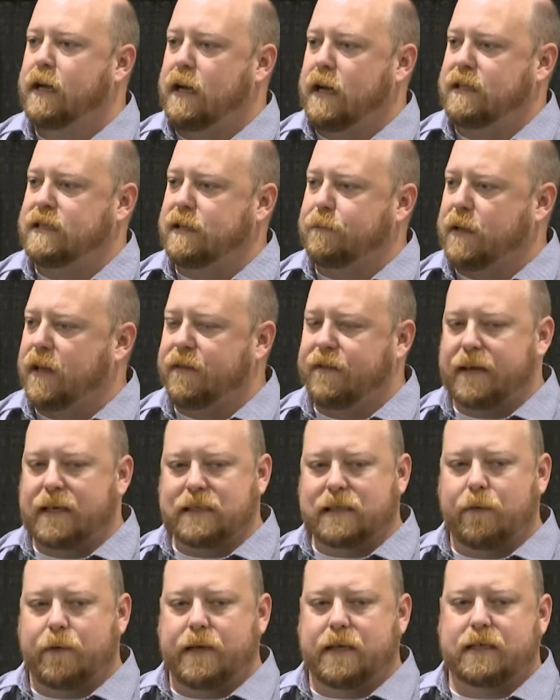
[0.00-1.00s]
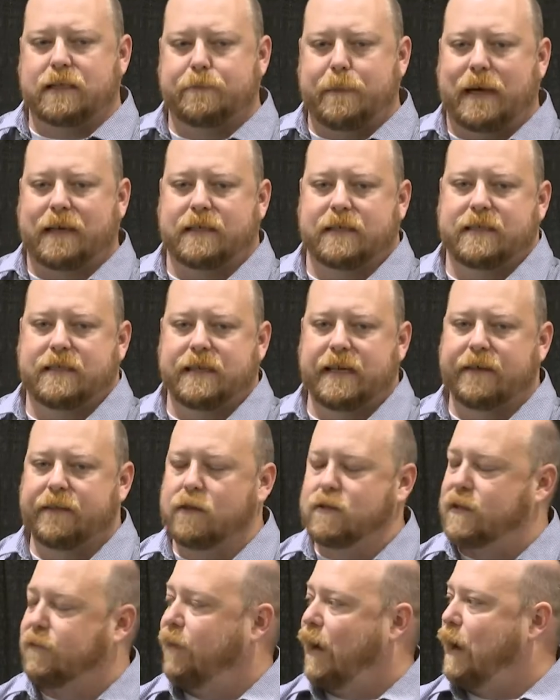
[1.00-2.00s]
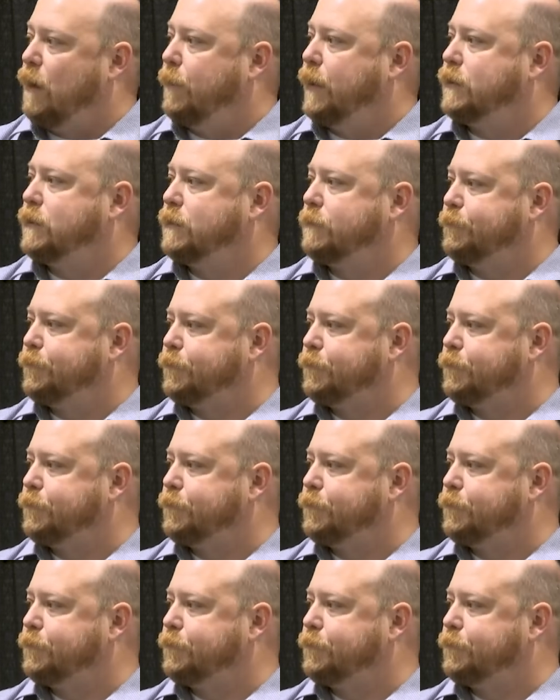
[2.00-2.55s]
and some of the things that we'd expect to see in those environments.